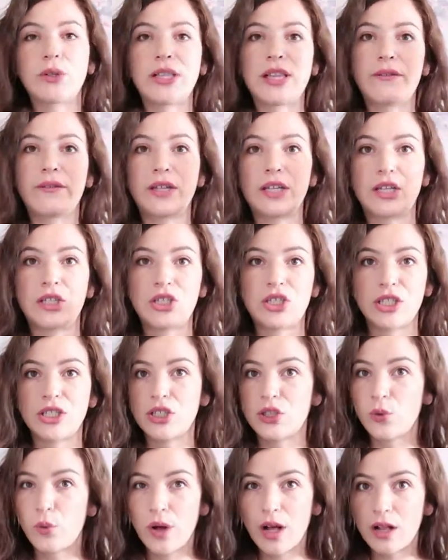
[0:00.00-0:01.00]
to 11
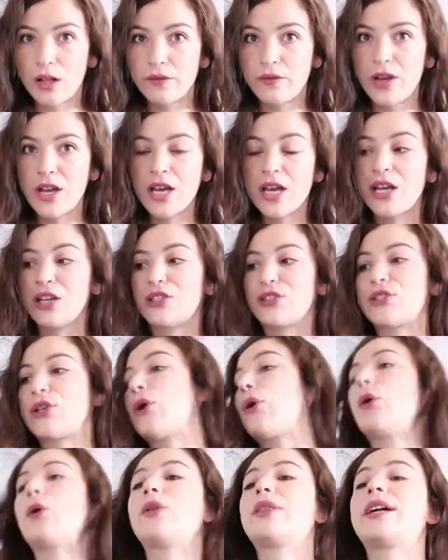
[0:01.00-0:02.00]
inches 12
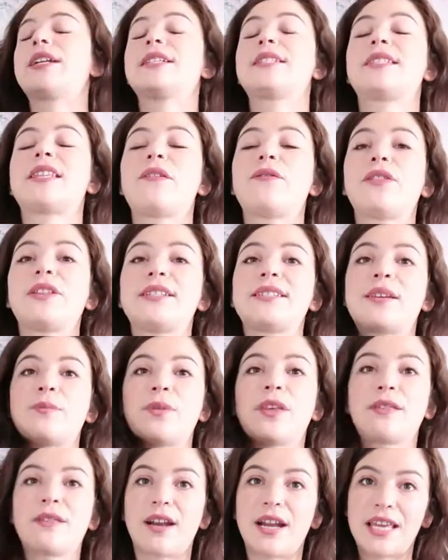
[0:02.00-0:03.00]
so that is definitely
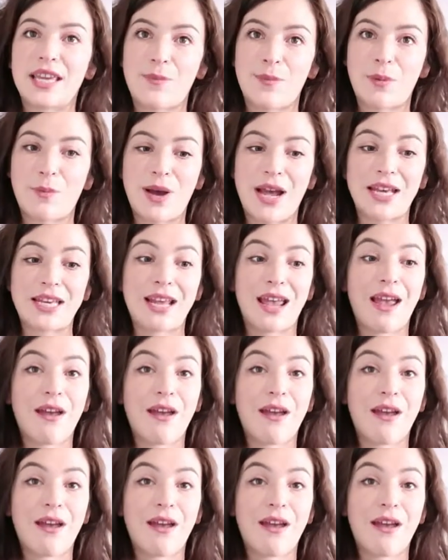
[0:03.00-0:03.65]
something that I keep in mind